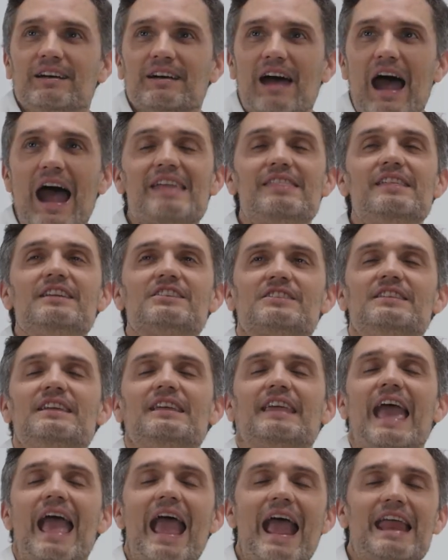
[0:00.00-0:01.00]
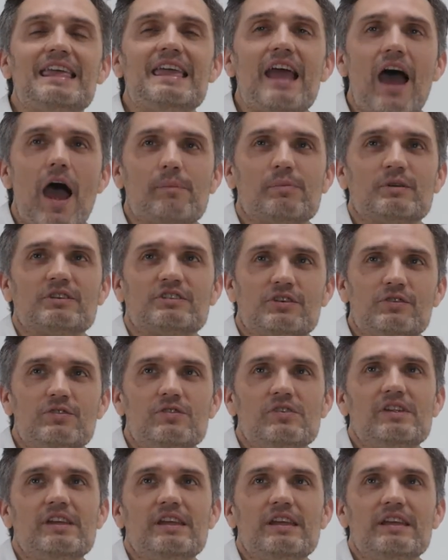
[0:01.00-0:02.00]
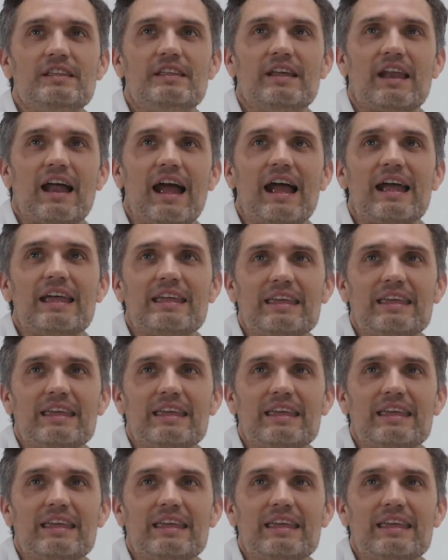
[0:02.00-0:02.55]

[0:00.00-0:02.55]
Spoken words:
I just think any opportunity that I